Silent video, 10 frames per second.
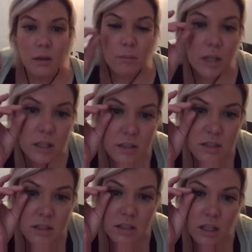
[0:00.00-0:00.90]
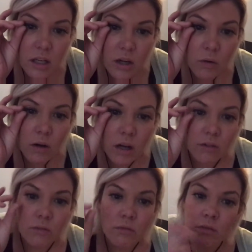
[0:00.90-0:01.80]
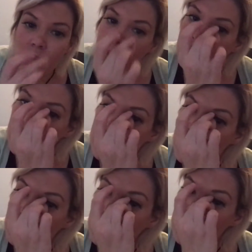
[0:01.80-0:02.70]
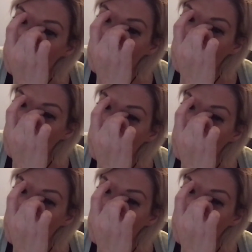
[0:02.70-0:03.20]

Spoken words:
because they go on really seamlessly.